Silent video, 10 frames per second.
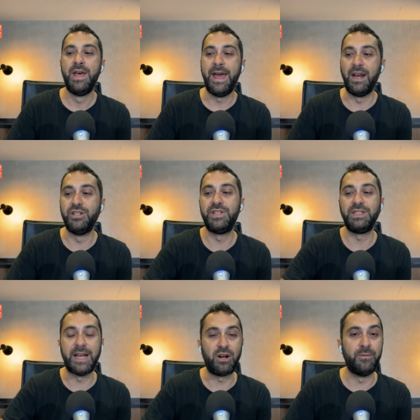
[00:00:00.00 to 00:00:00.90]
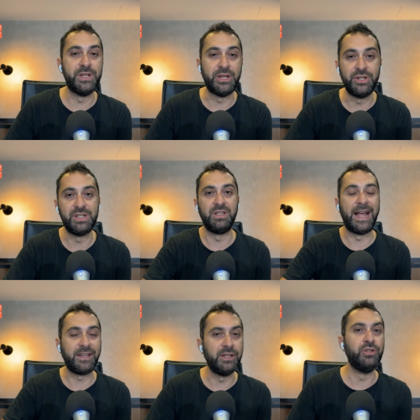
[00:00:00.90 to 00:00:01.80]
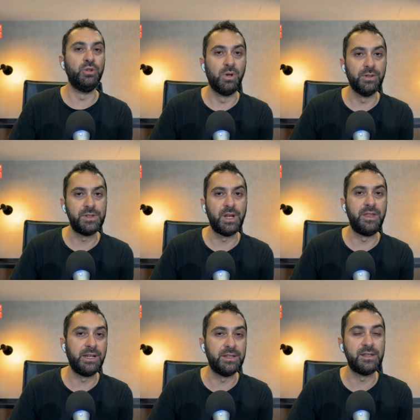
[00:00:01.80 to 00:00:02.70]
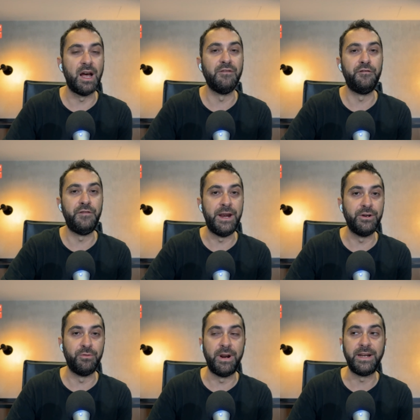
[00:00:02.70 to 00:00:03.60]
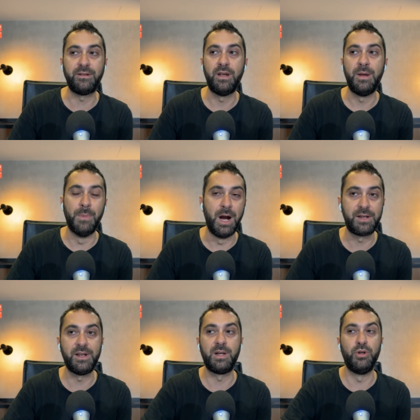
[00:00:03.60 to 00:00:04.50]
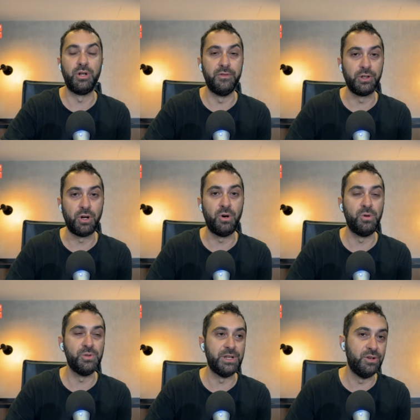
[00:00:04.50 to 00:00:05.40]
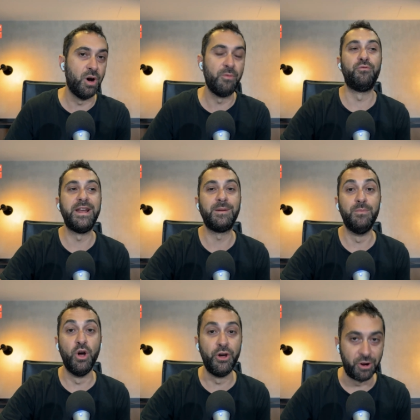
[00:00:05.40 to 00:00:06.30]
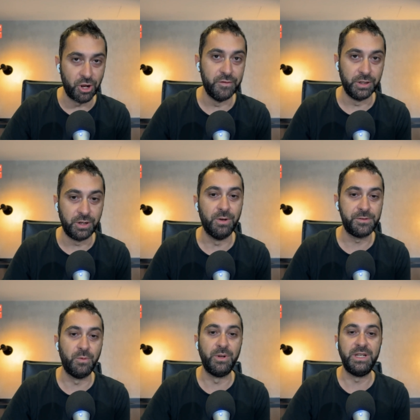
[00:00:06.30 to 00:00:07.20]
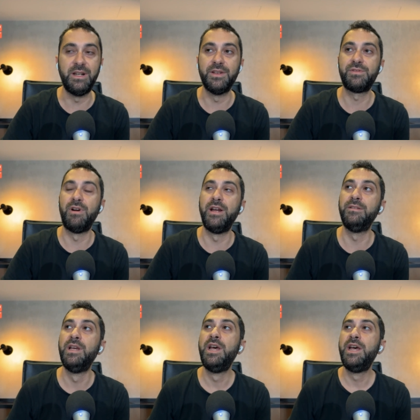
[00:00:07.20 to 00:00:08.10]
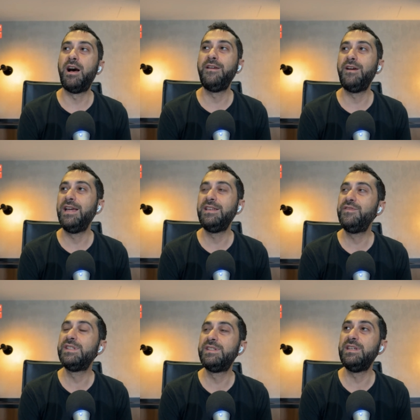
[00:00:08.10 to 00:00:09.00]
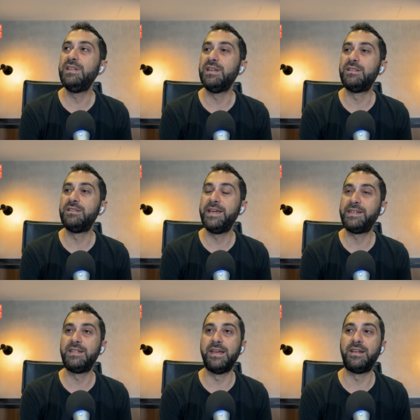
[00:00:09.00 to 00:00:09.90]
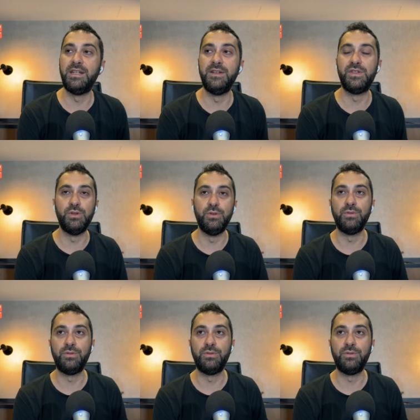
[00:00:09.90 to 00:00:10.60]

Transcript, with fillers: And I just think that conversation is lacking nuance. I think it's unfair to rake Mark Zuckerberg over the coals and not rake Murdoch over the coals for what he does, right? And I, I even see tech executives who